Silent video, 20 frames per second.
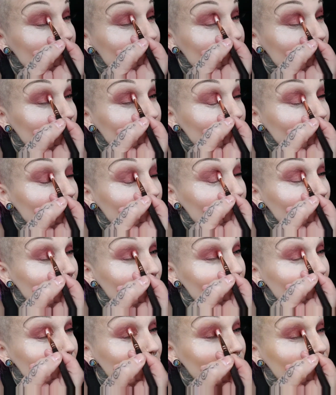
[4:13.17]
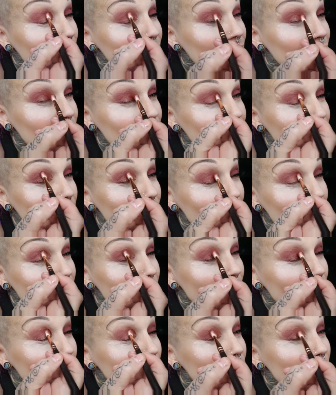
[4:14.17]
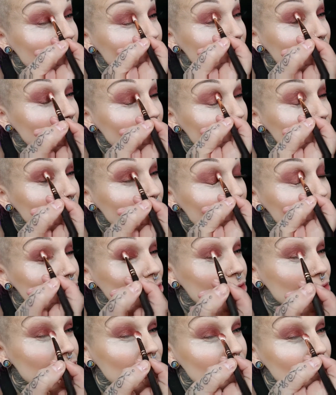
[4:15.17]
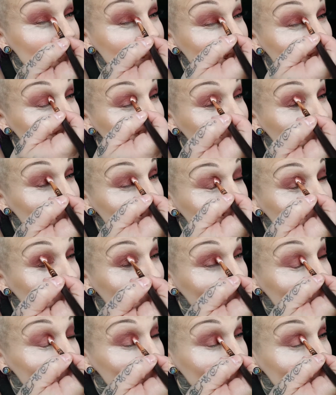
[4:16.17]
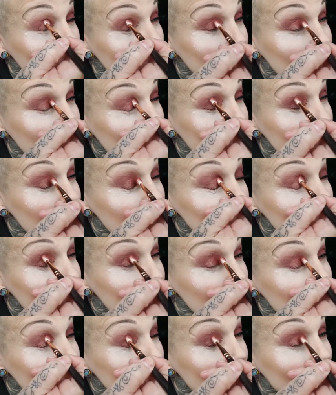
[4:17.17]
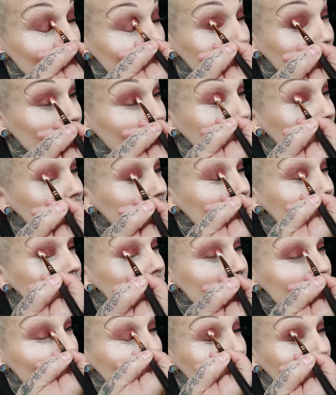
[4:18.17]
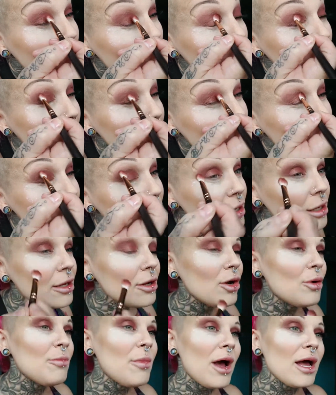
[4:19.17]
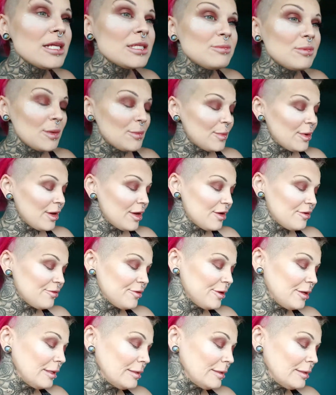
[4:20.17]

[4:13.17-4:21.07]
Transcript: is so beautiful. I bet you could even do a look just with this eyeshadow because it is that nice. It reminds me a bit of